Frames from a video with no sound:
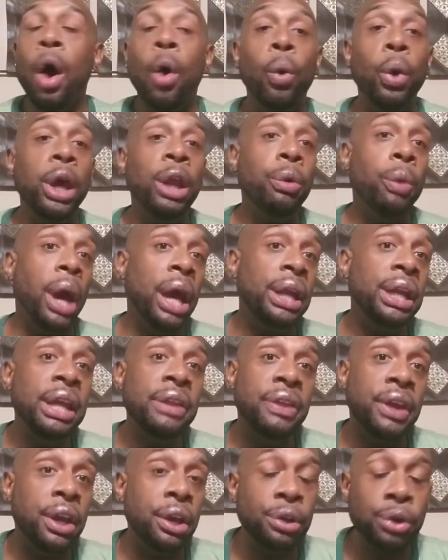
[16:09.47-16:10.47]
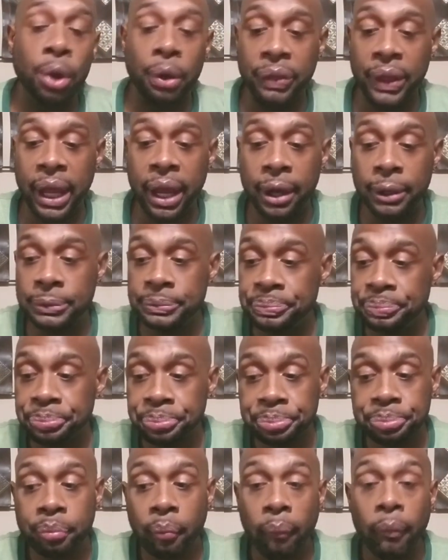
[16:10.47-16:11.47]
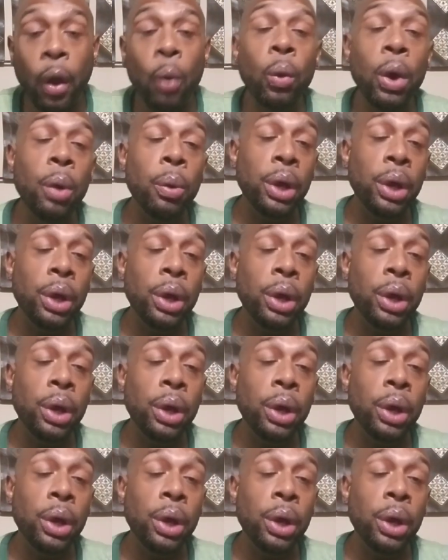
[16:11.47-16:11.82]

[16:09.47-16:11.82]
Well, anyway, neither here nor there. We